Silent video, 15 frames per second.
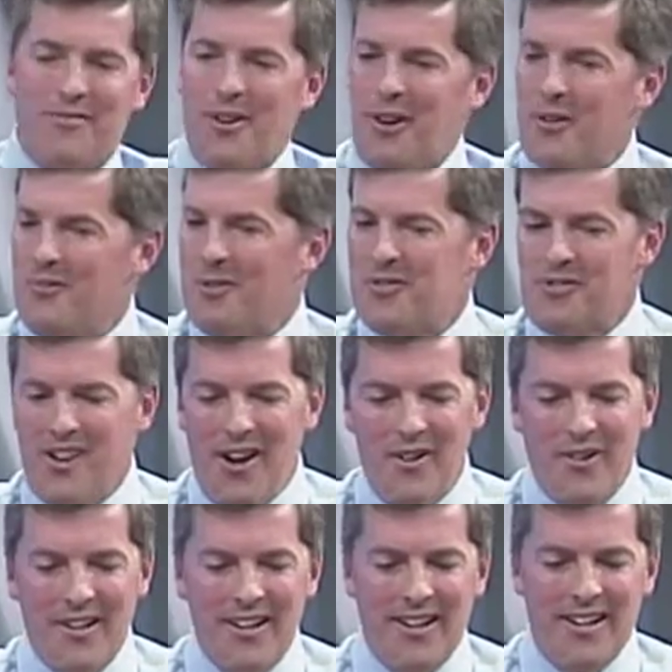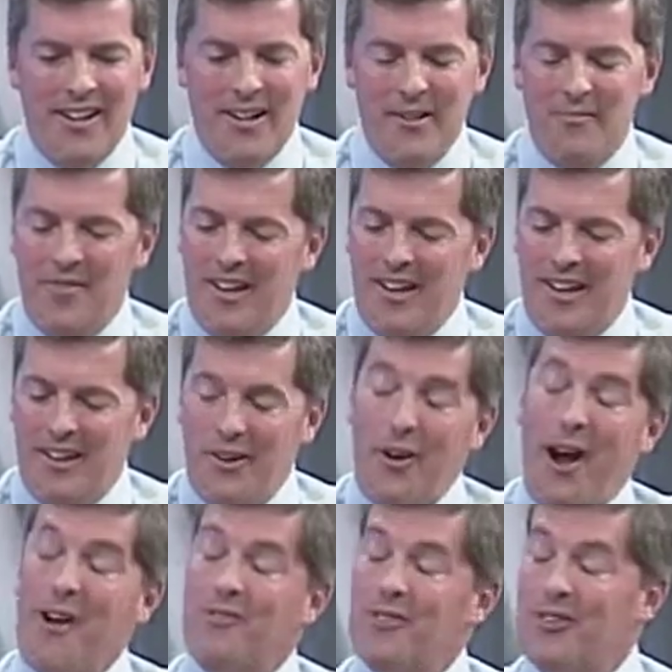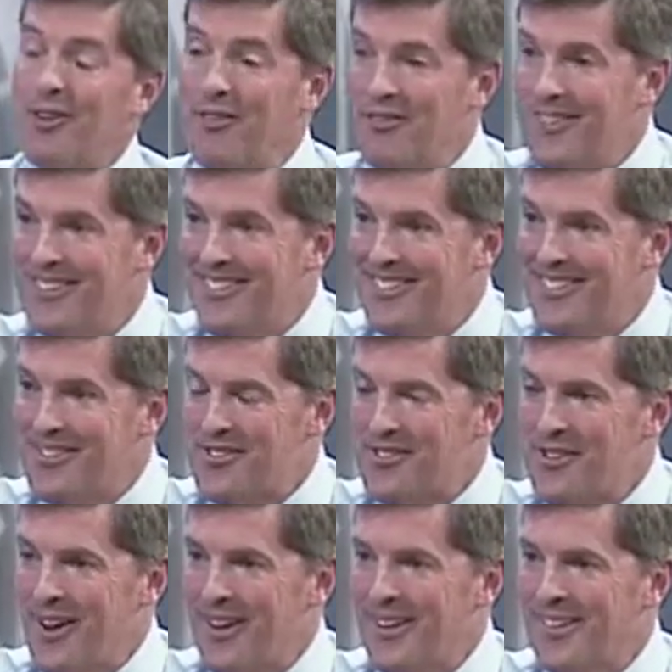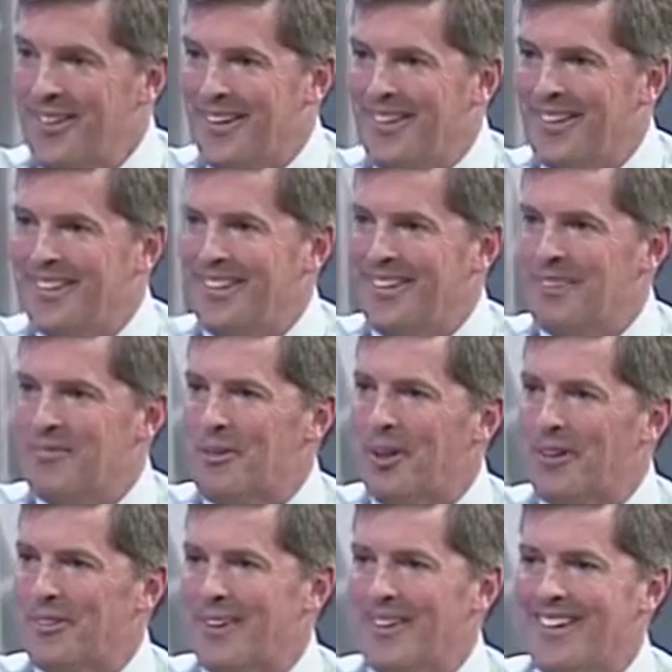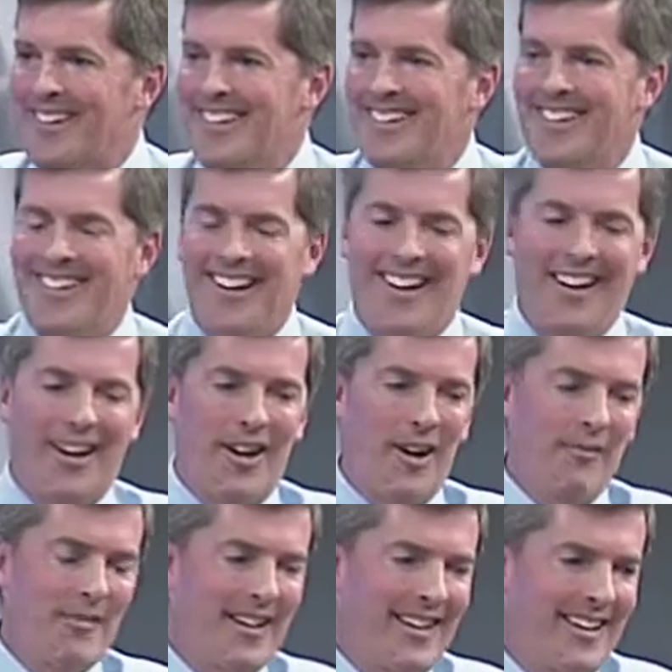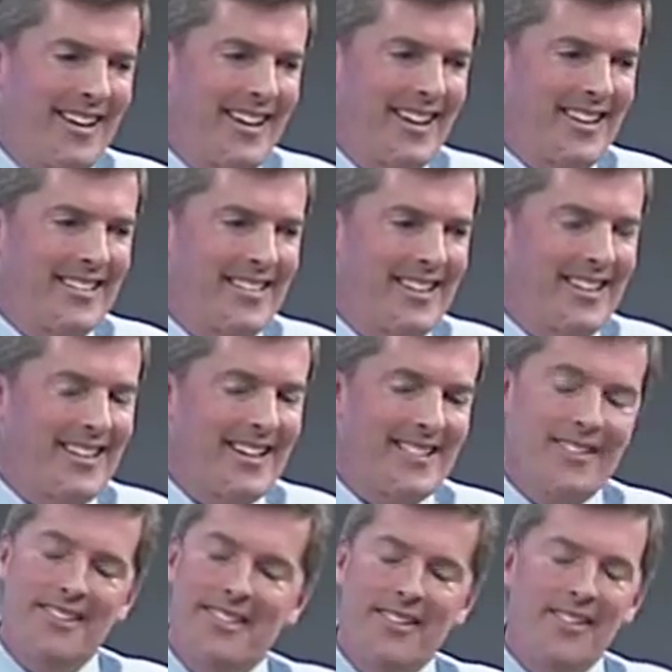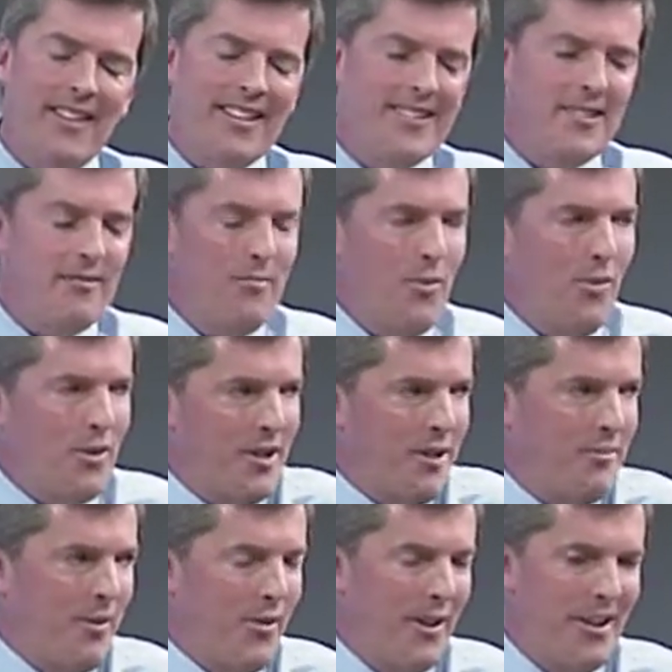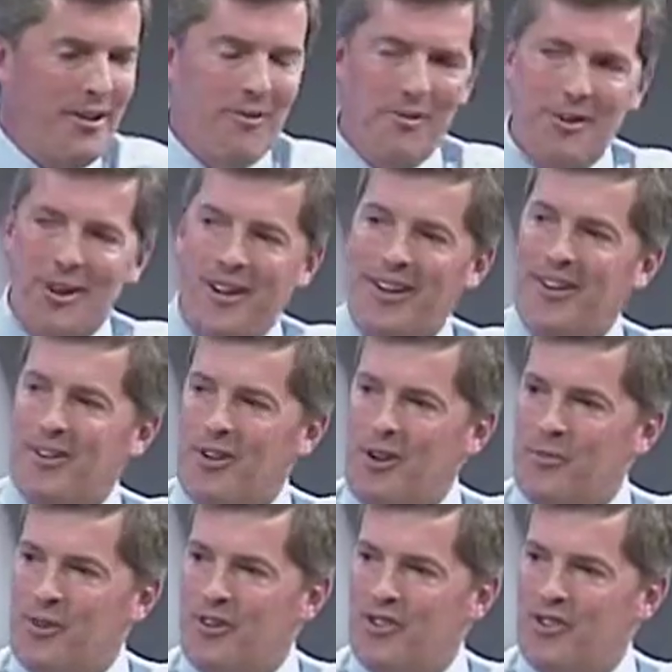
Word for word: talking about scouting, um, you have served, just not in the in the military. Um, and, and I think that's you know that's an important component. I know we're not here to talk about